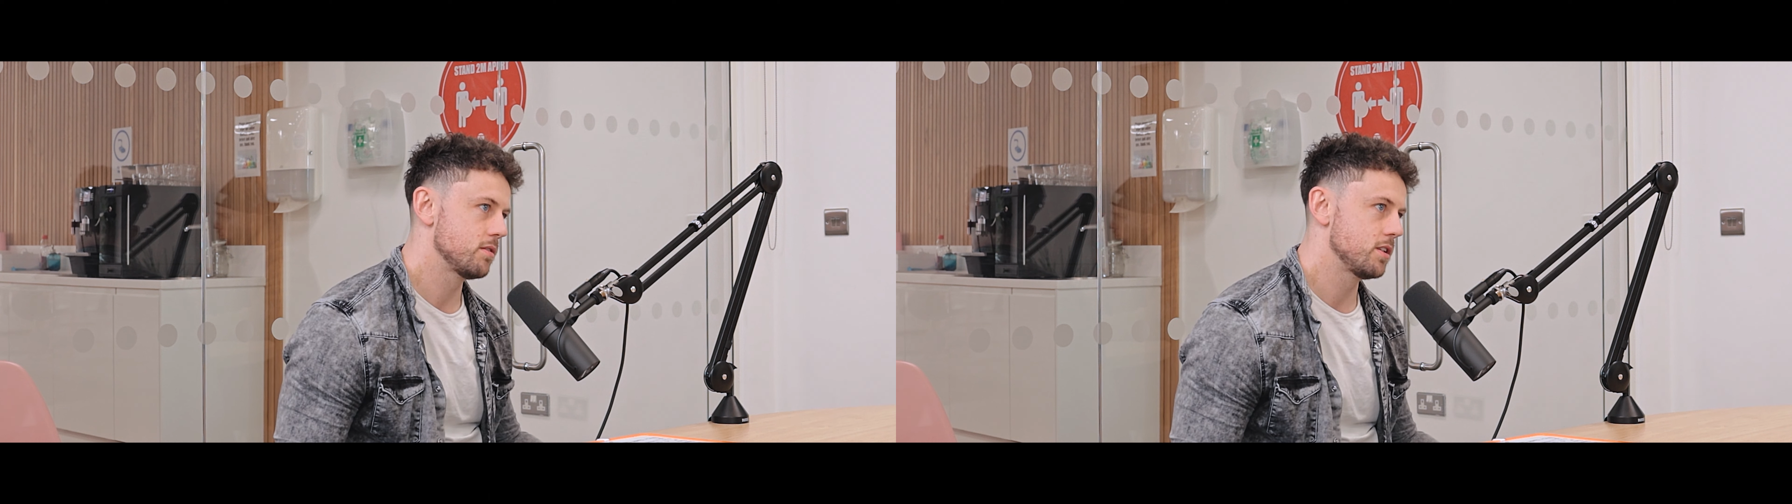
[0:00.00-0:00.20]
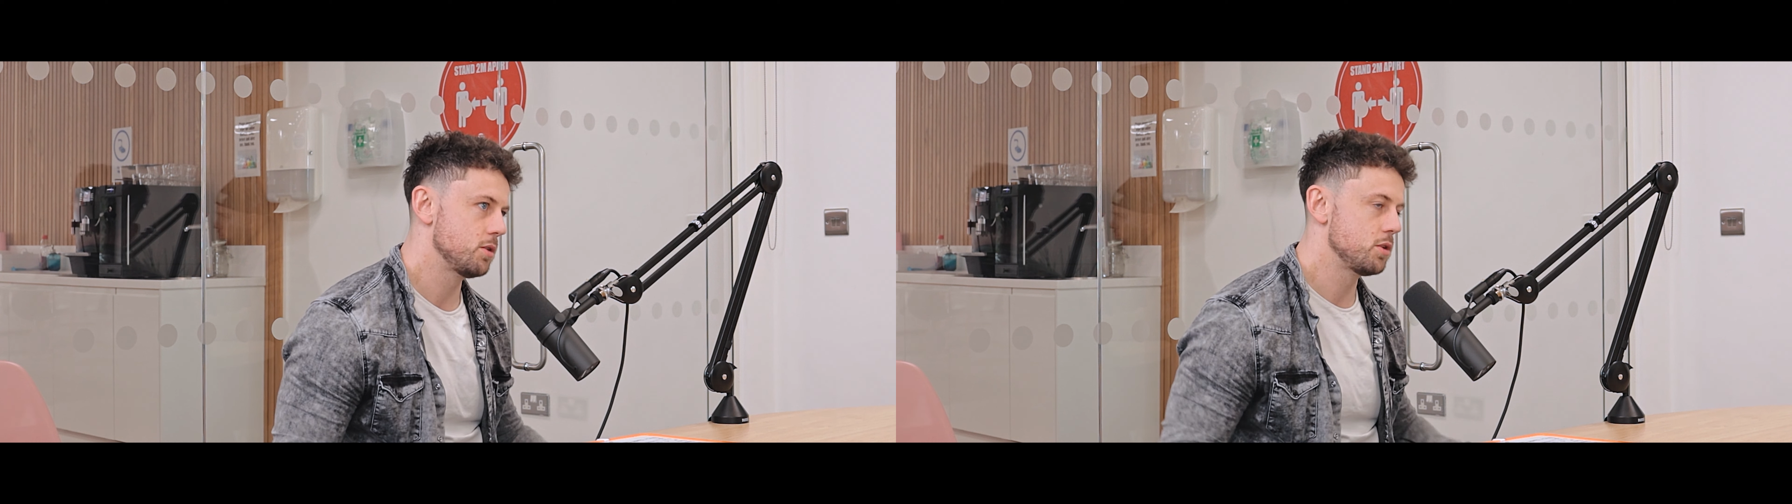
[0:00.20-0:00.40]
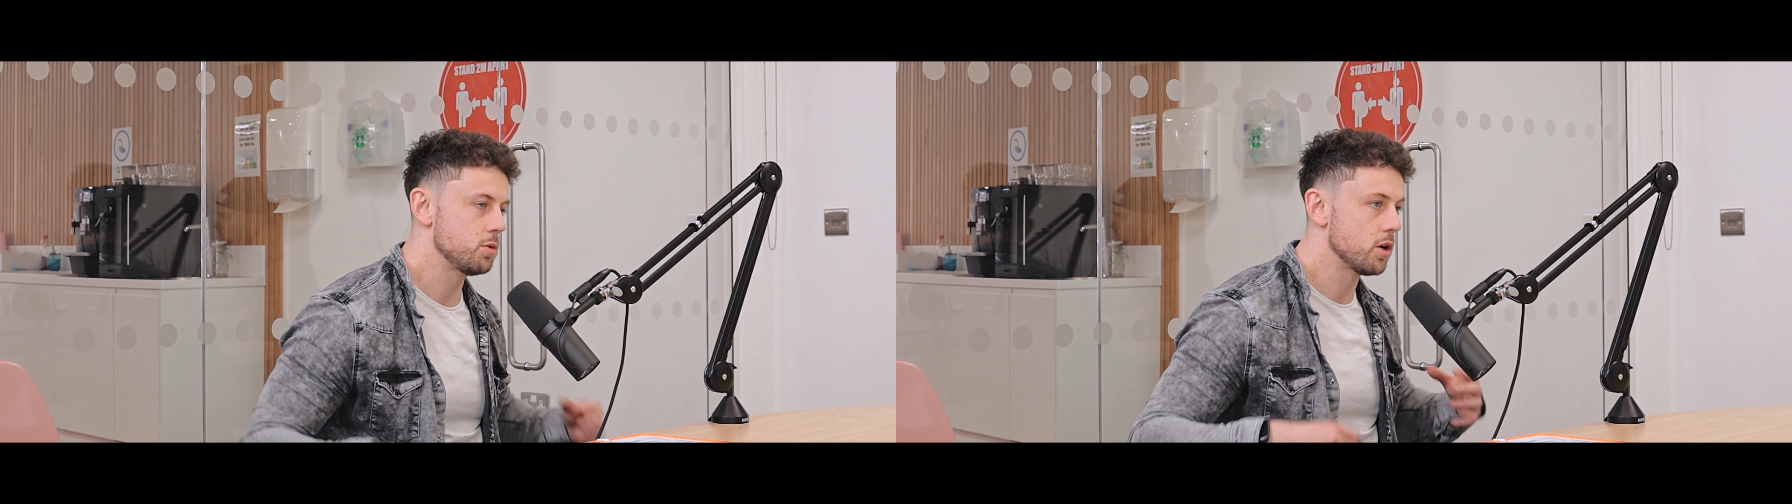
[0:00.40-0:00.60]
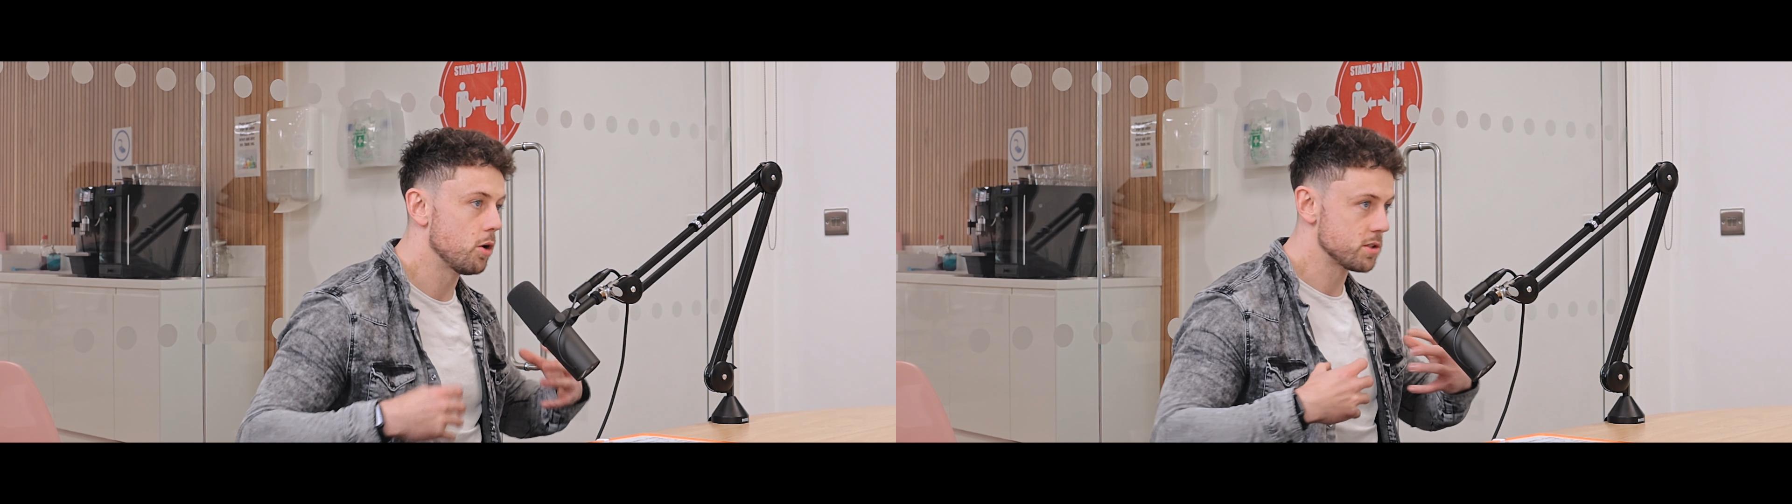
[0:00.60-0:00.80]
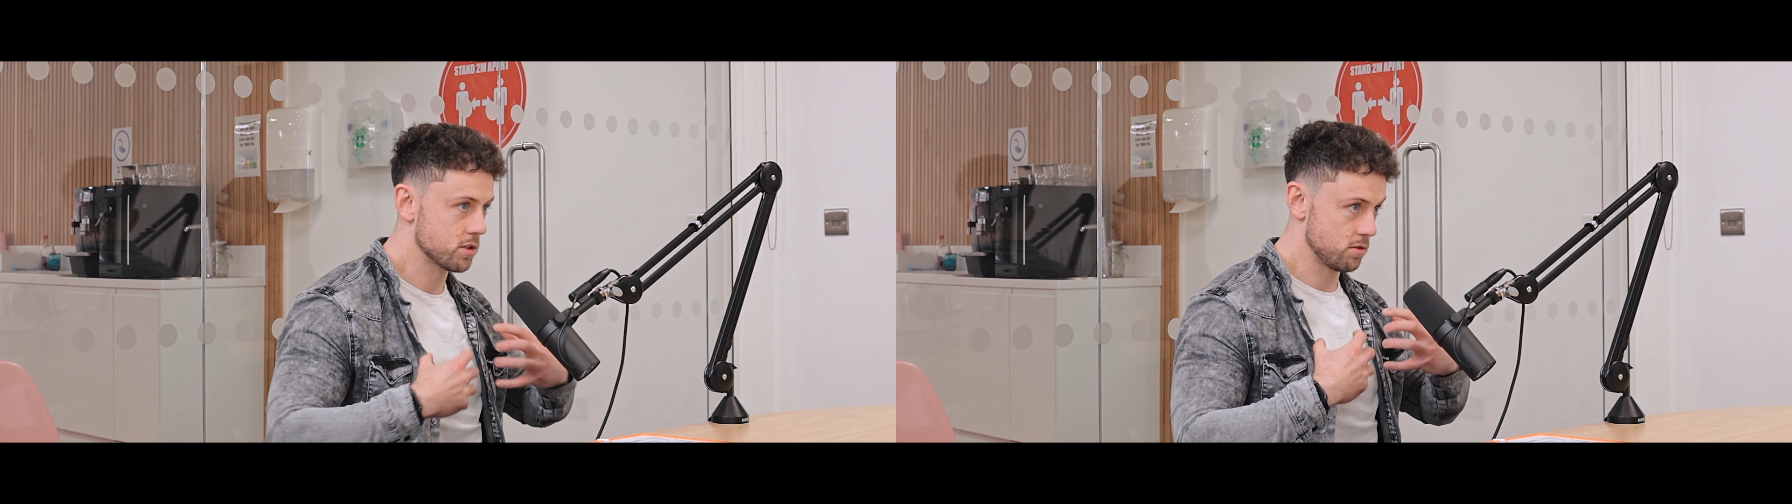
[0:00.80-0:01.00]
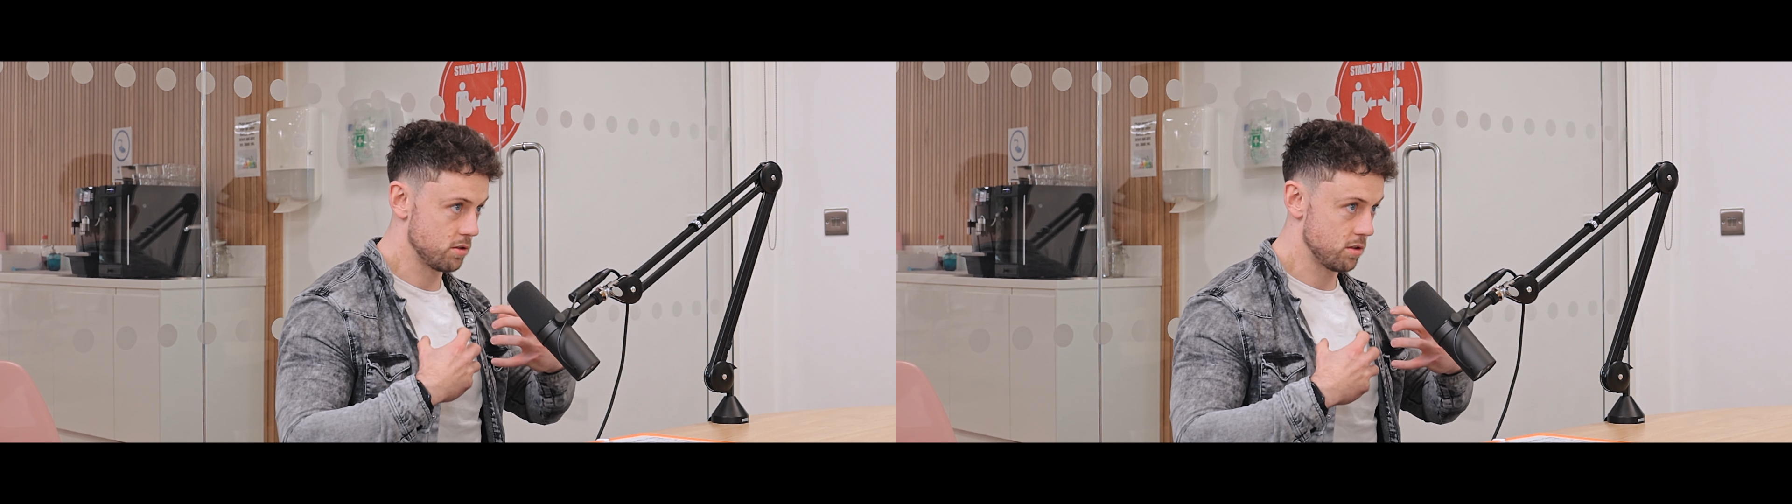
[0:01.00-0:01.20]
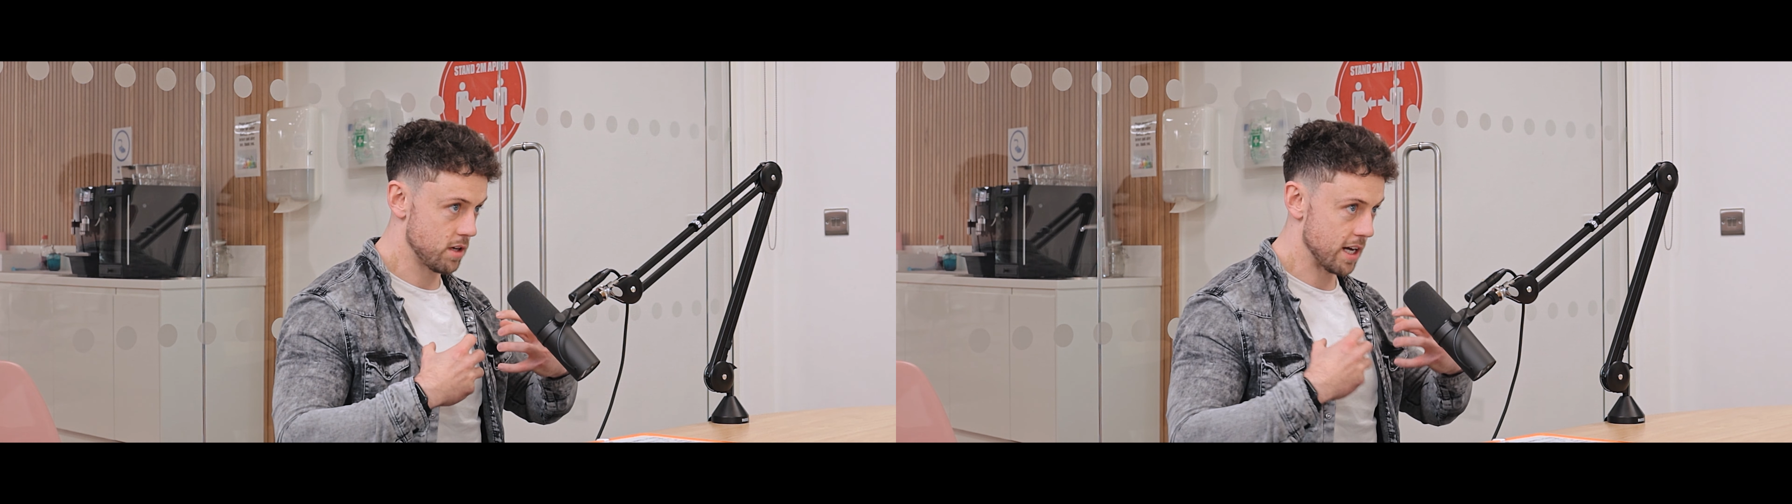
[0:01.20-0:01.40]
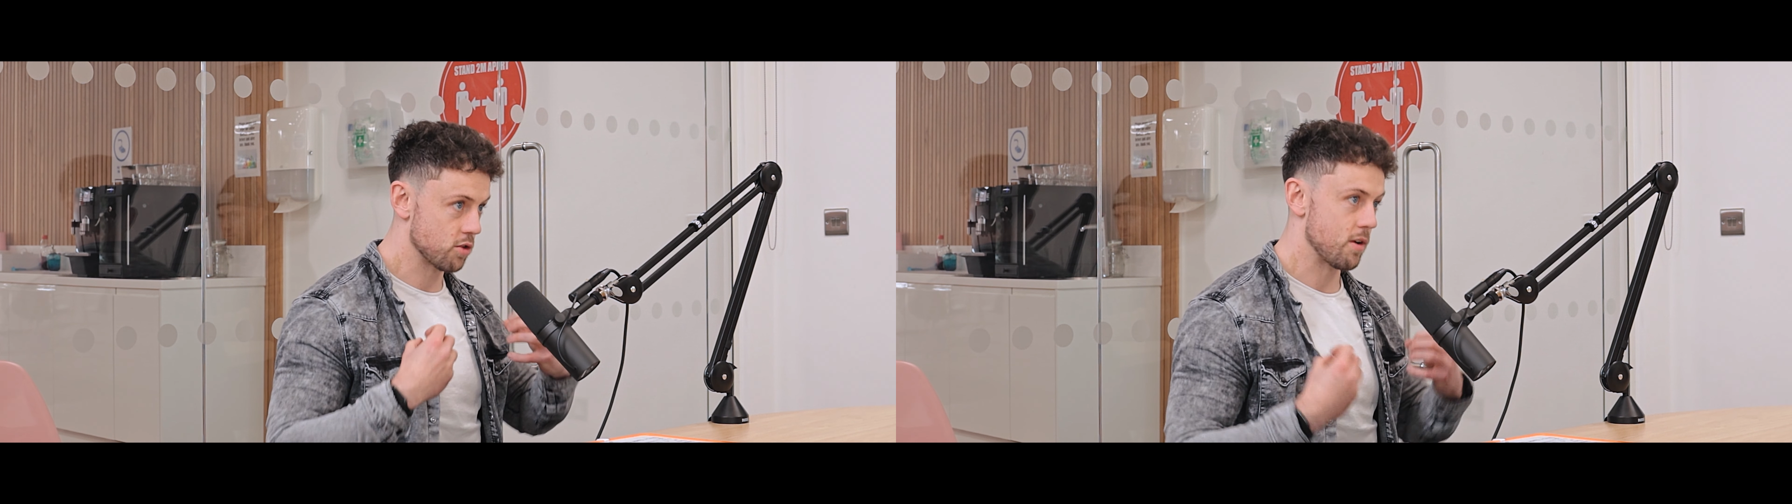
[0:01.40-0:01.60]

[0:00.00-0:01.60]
you almost had